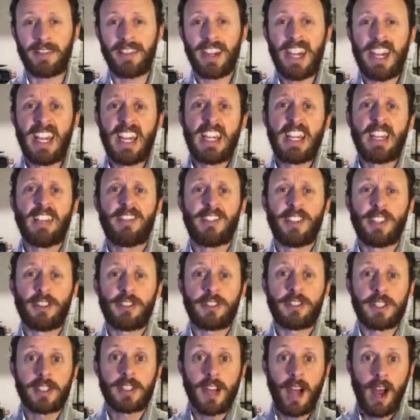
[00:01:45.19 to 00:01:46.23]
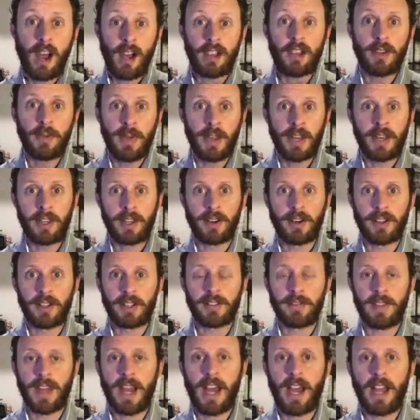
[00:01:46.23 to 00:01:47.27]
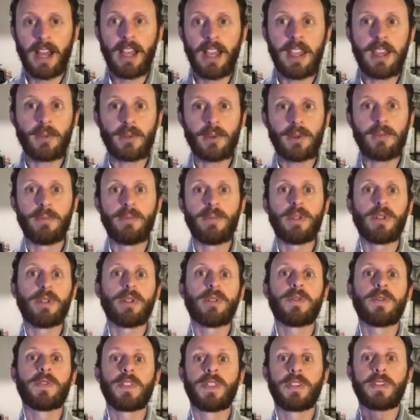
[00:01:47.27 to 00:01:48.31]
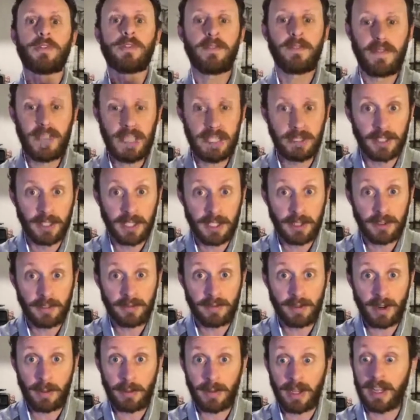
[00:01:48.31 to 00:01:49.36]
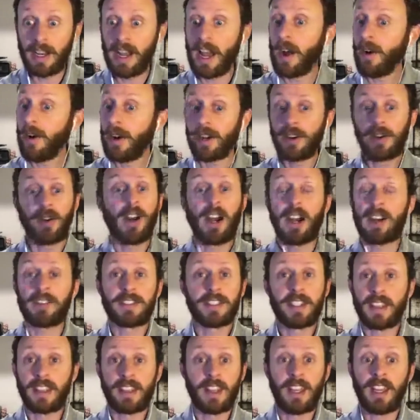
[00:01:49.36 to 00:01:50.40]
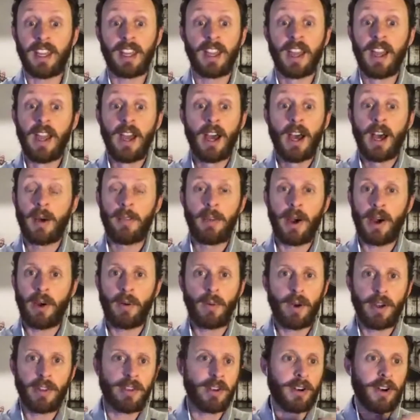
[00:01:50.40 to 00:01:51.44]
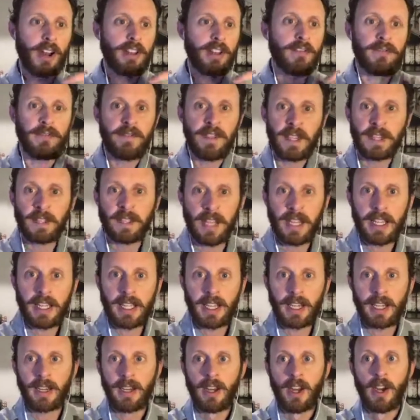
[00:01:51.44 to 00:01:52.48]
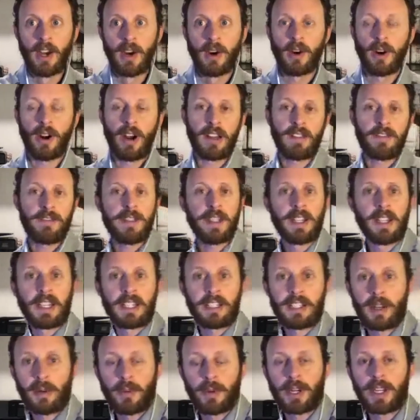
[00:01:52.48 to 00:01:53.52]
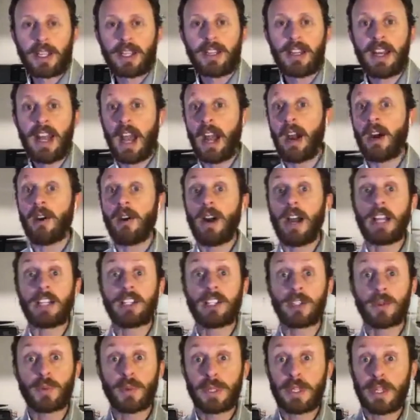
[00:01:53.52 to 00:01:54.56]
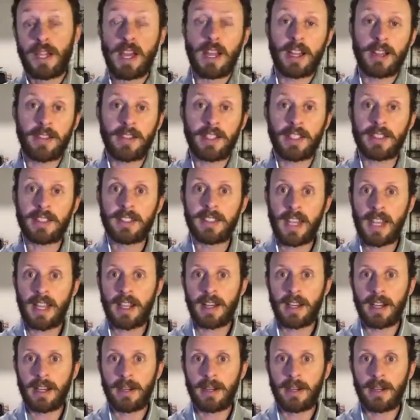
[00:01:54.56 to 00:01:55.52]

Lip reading: if you're documenting all of that, it removes the feeling from it. Now I don't have to think about whether I feel like it or I feel like it's not working. Now I just rely on the data,